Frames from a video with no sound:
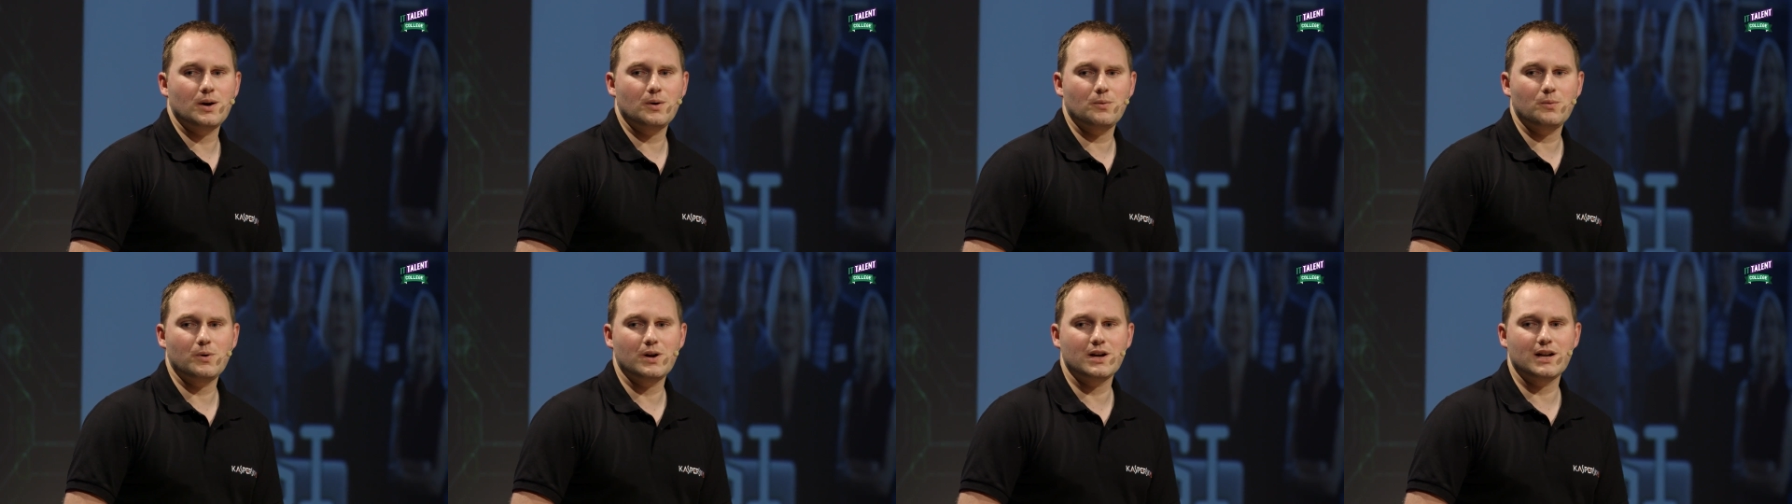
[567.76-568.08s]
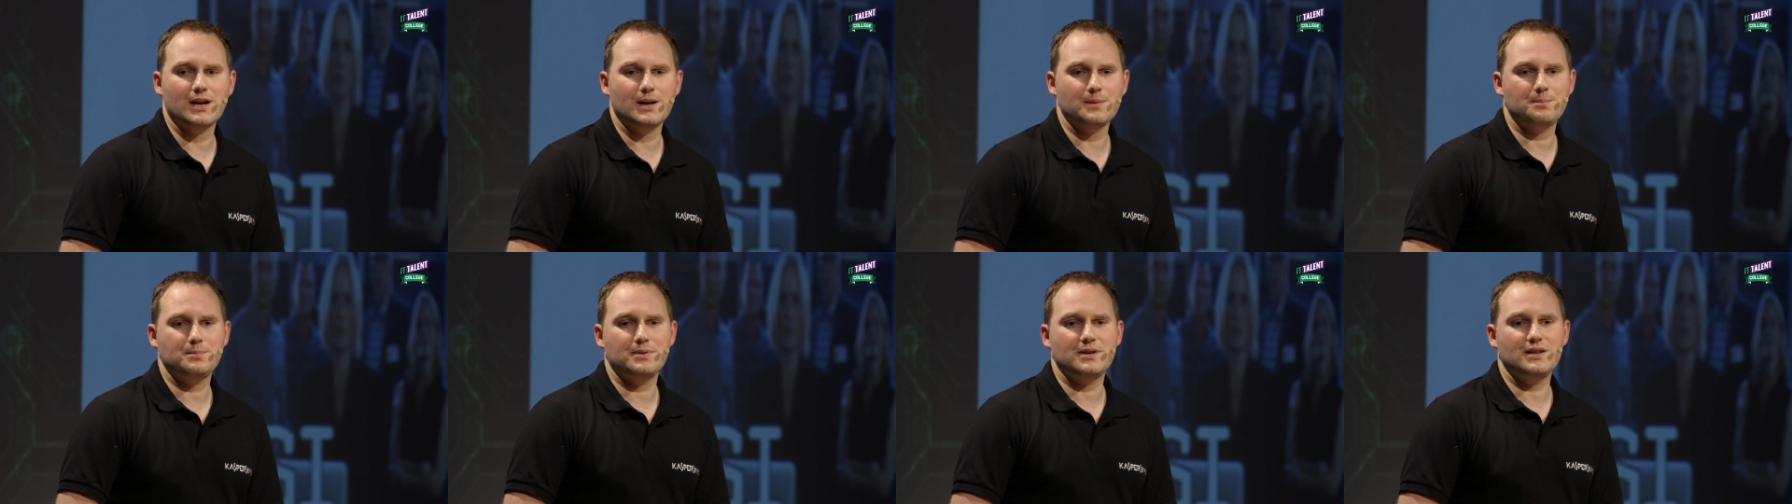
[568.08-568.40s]
one
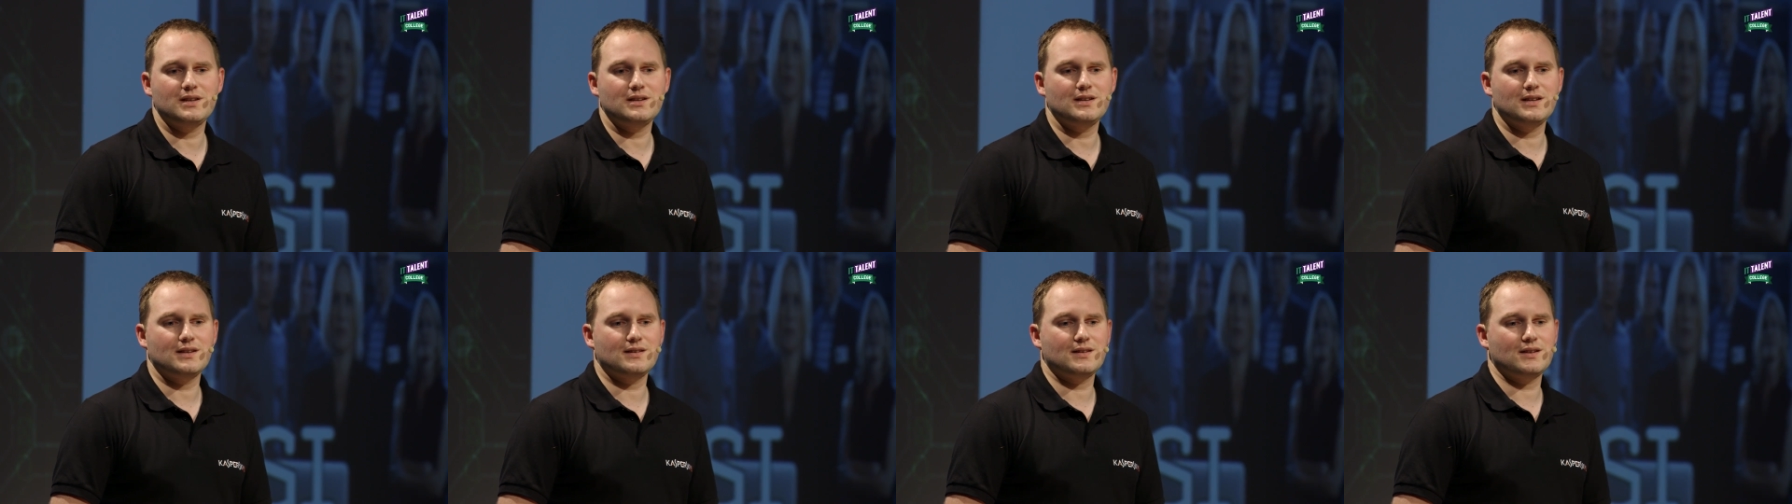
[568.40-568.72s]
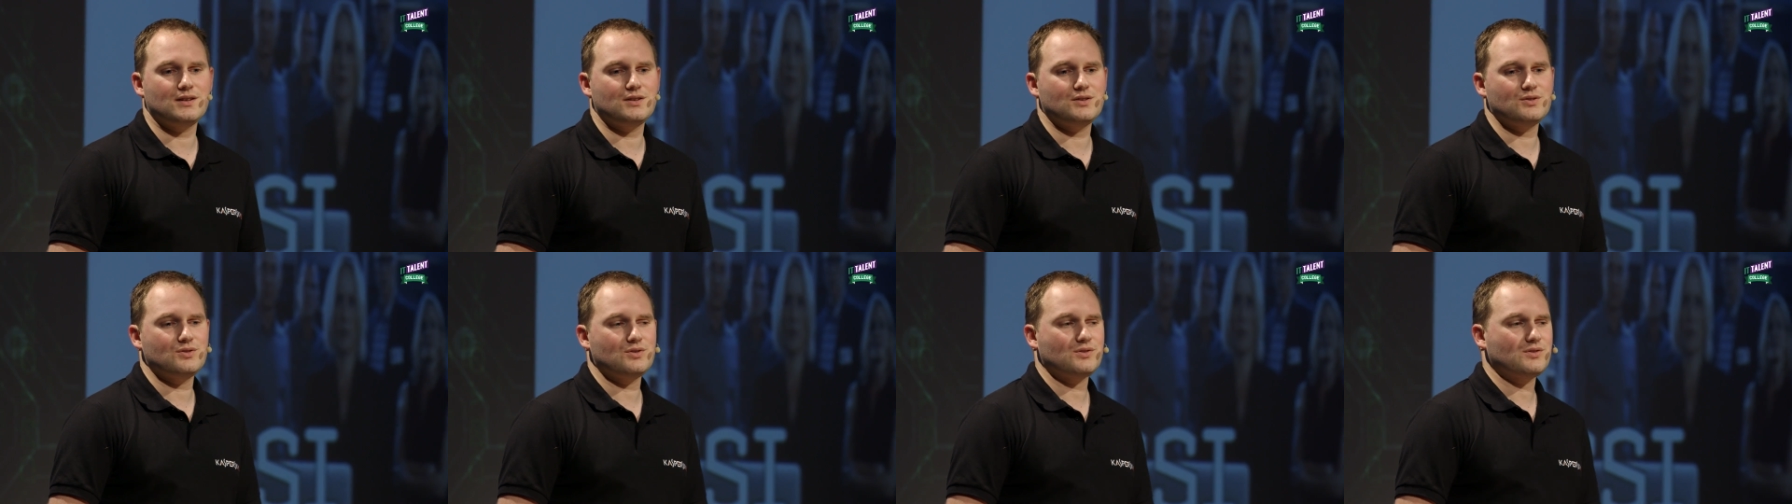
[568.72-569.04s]
IP that they
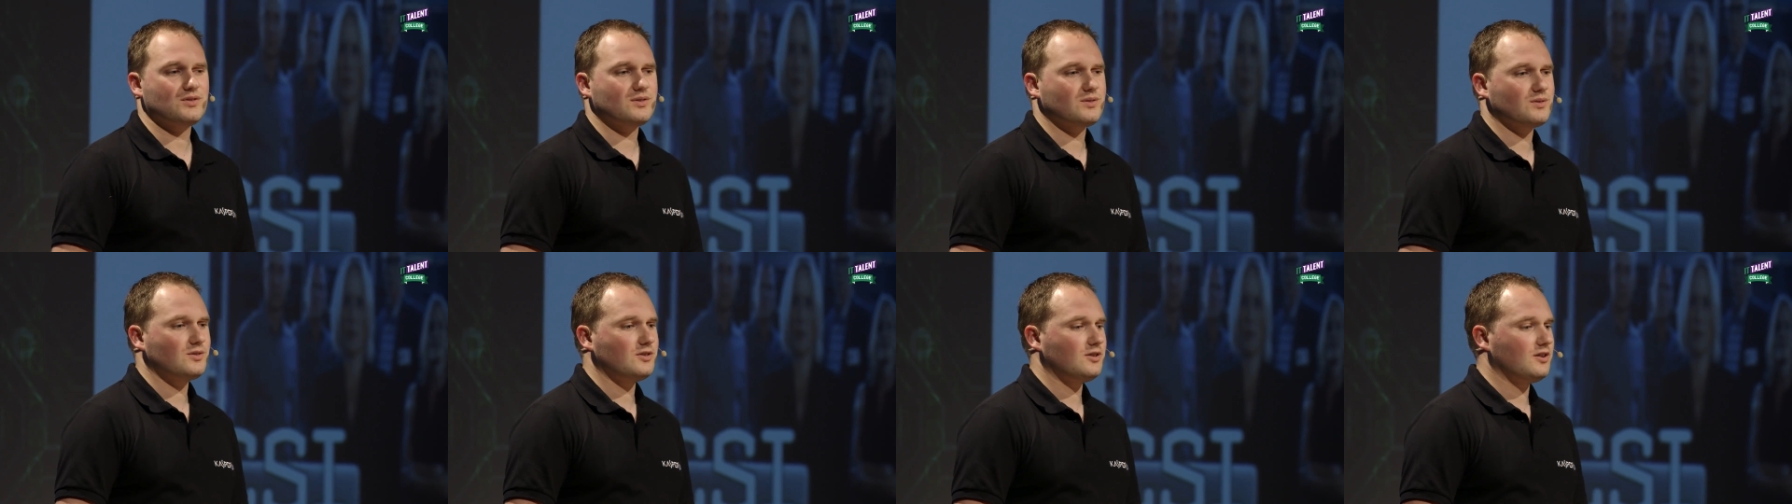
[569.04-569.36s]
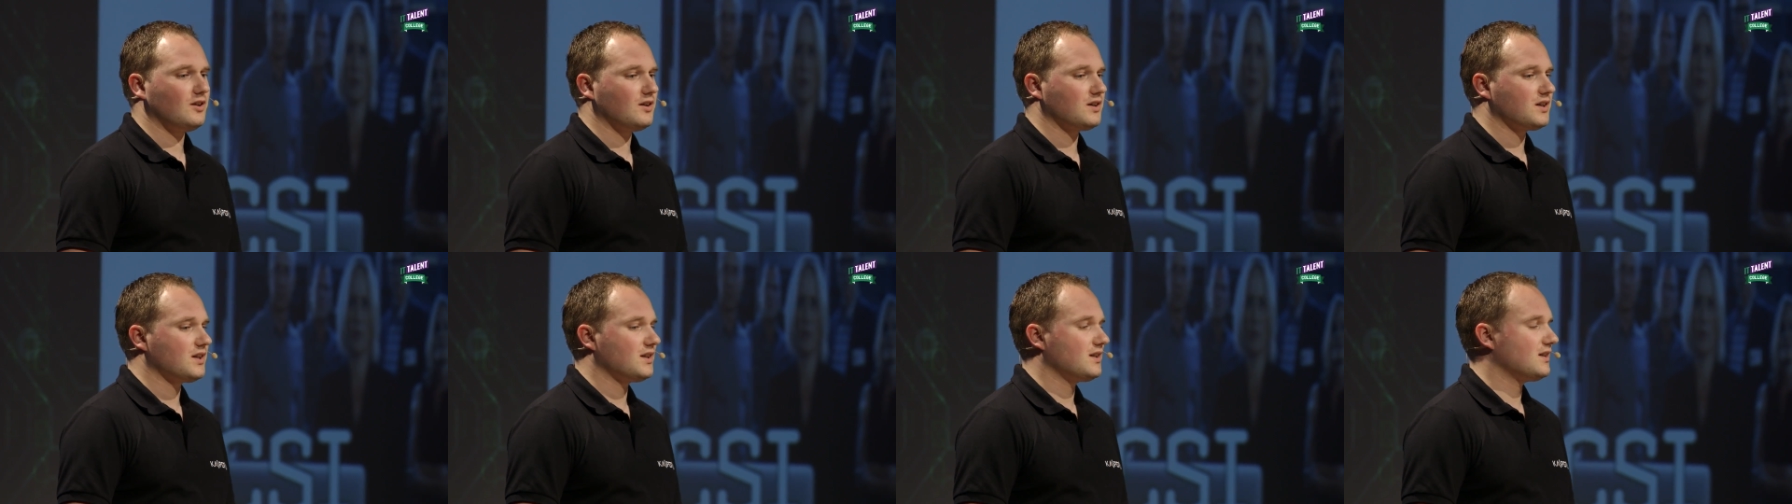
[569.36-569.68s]
used to
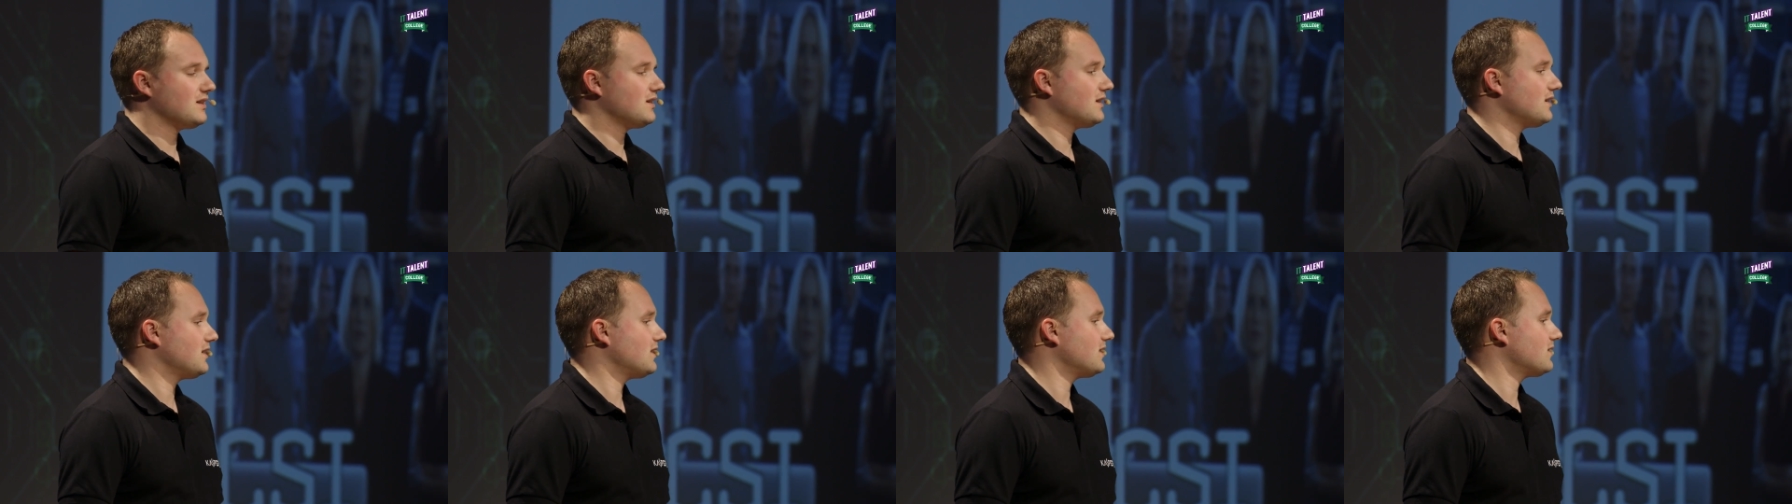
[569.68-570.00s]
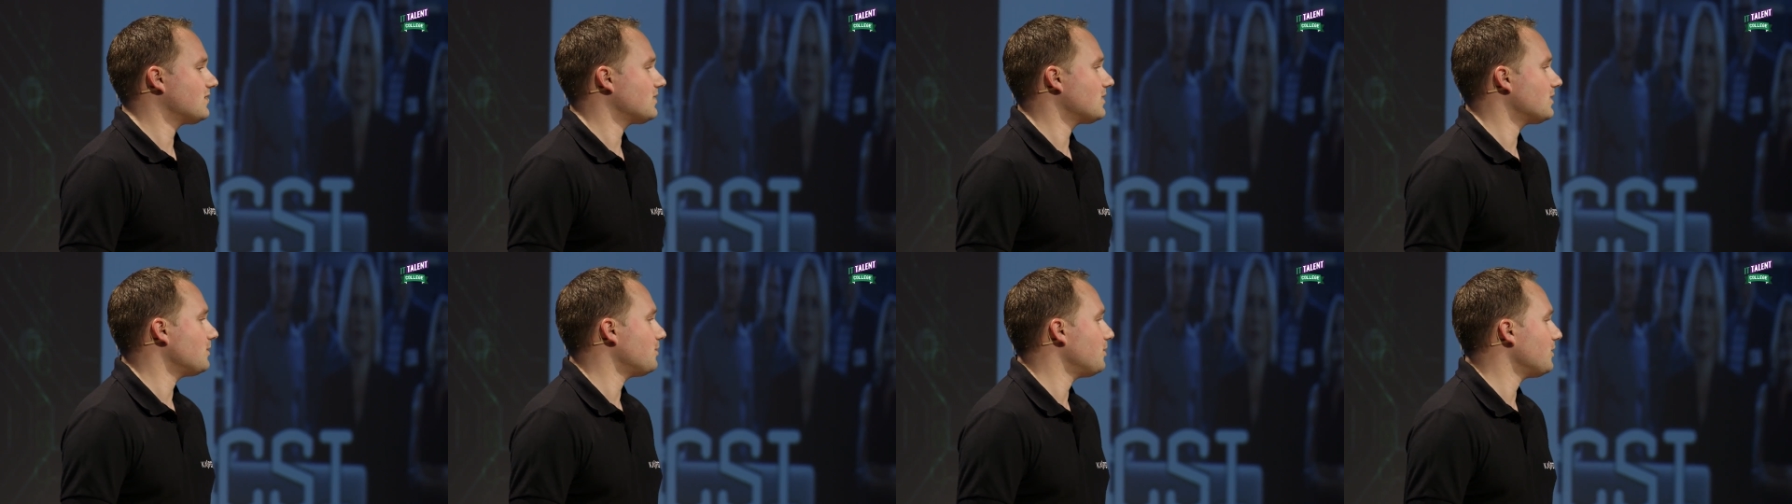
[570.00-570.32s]
log in
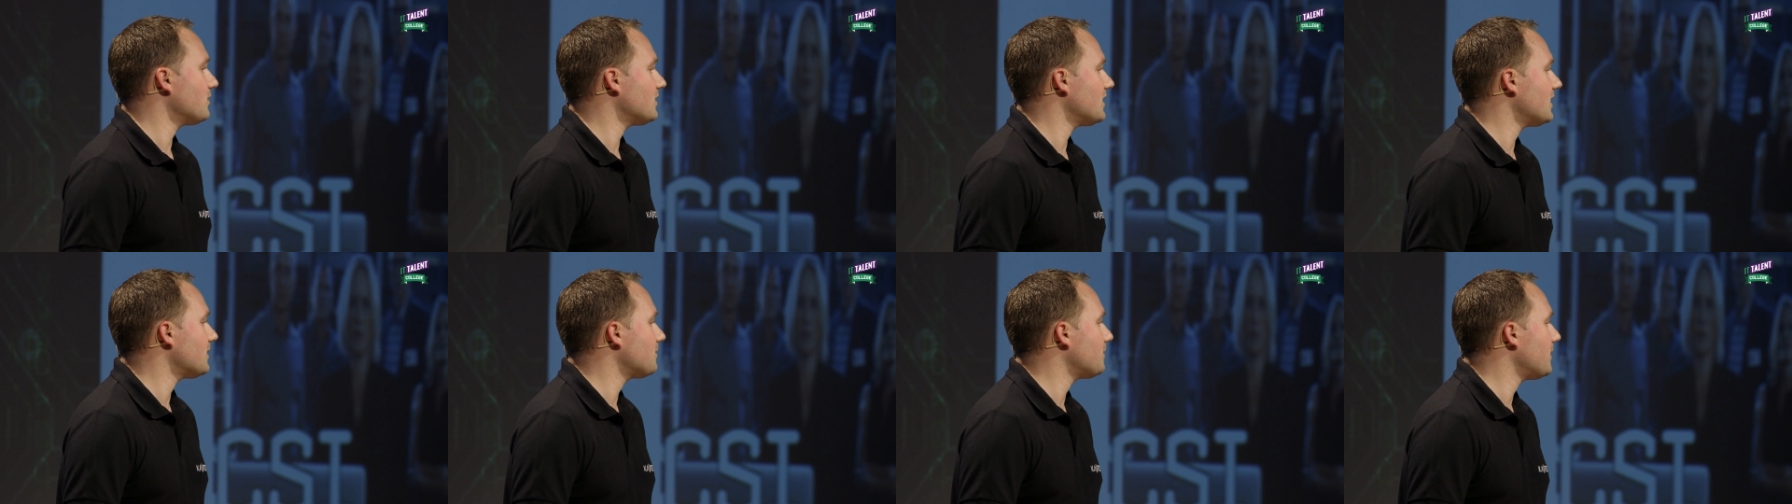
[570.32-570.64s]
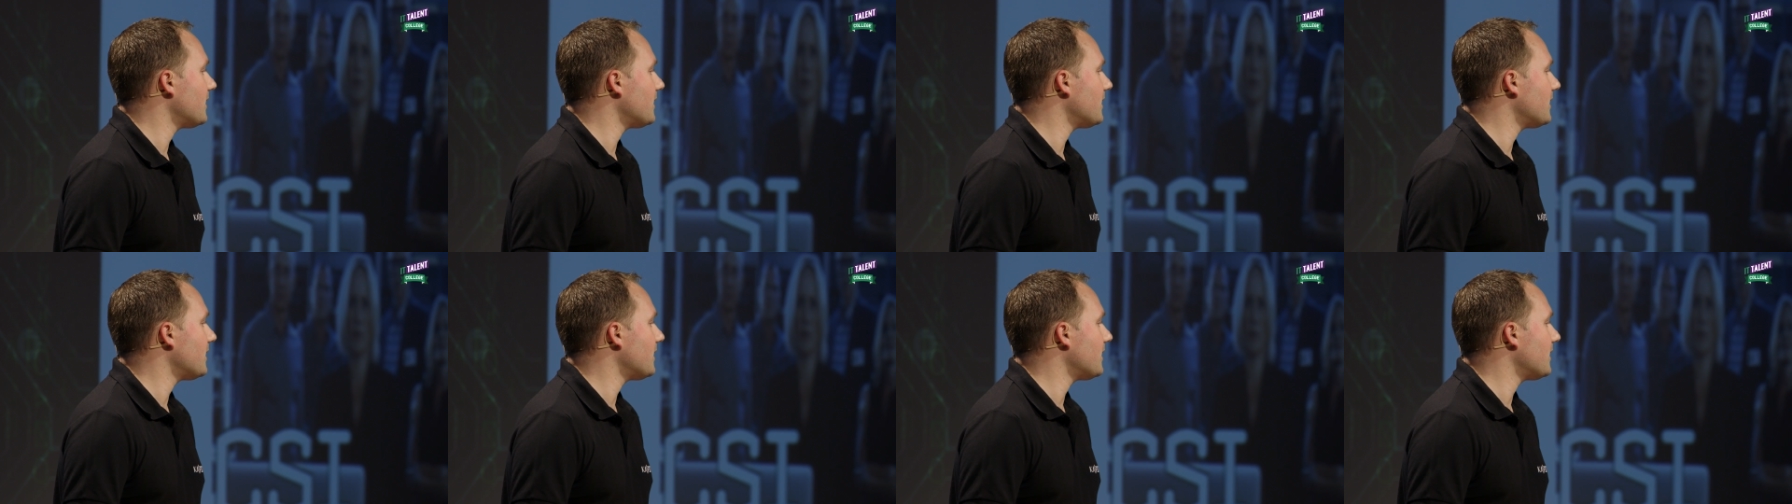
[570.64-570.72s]
into the botnet